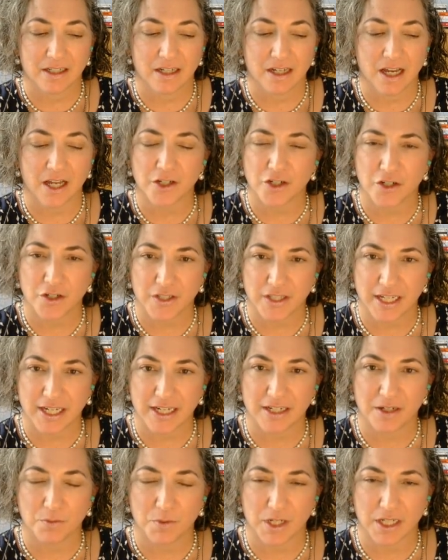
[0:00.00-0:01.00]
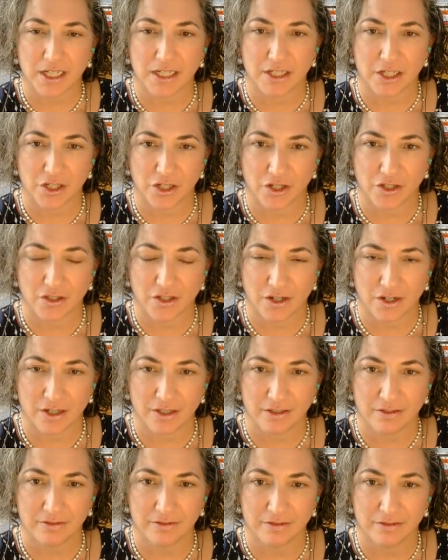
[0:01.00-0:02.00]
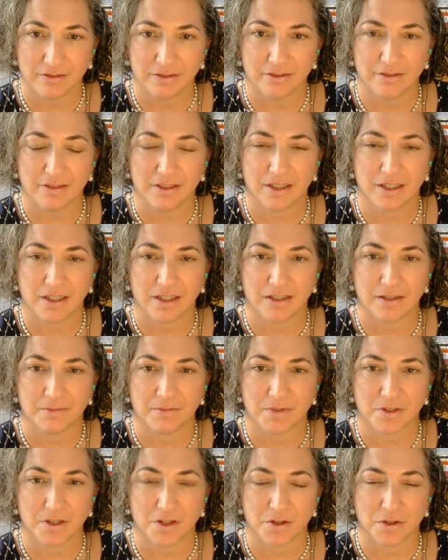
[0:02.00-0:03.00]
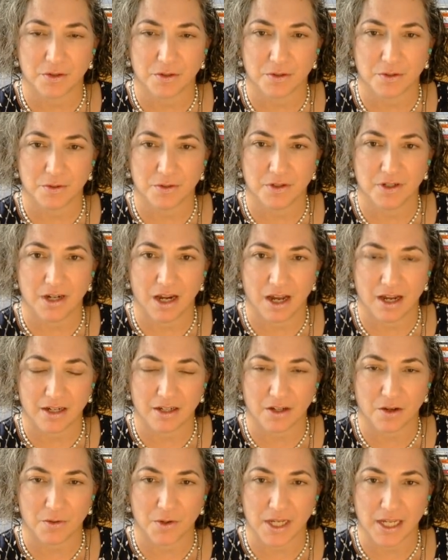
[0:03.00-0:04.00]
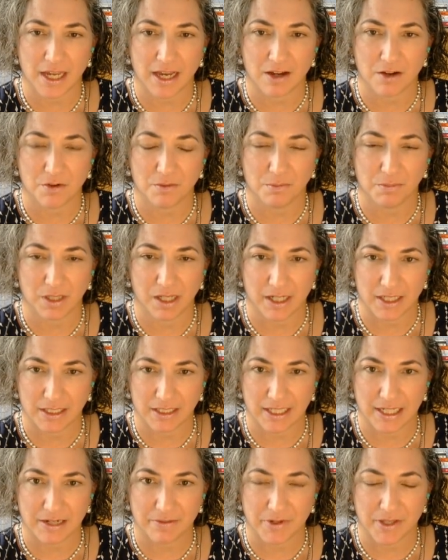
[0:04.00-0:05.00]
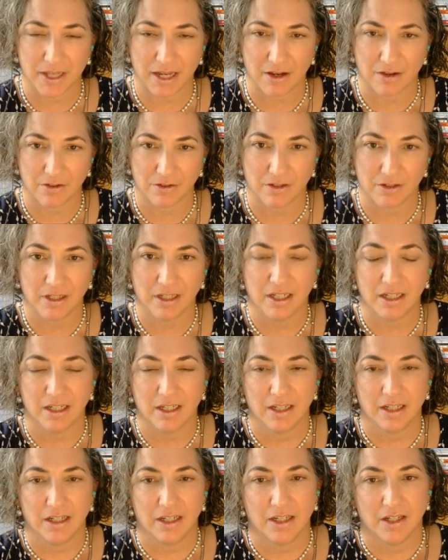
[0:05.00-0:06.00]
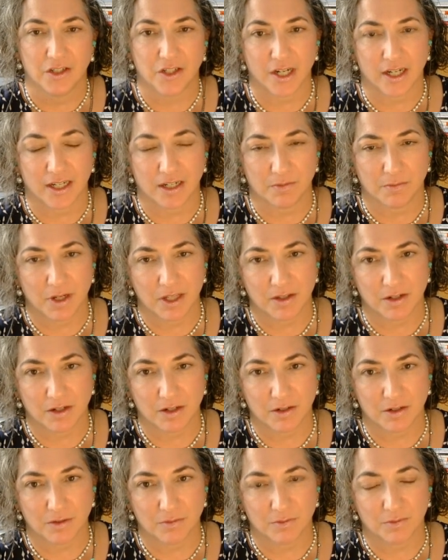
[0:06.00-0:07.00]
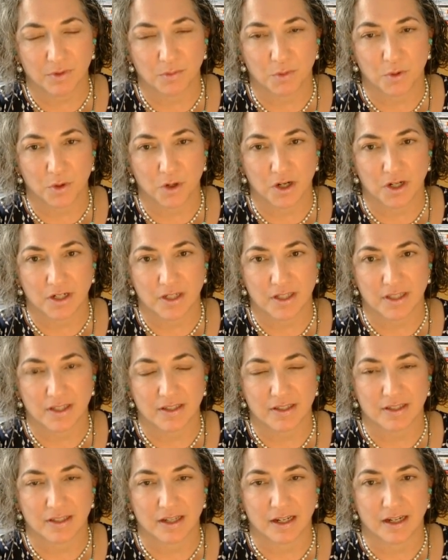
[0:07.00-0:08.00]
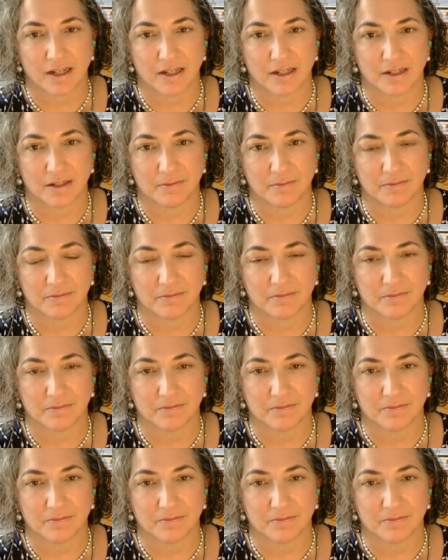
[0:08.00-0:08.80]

Understanding what conditions are. So not going out blindly without checking weather reports, and,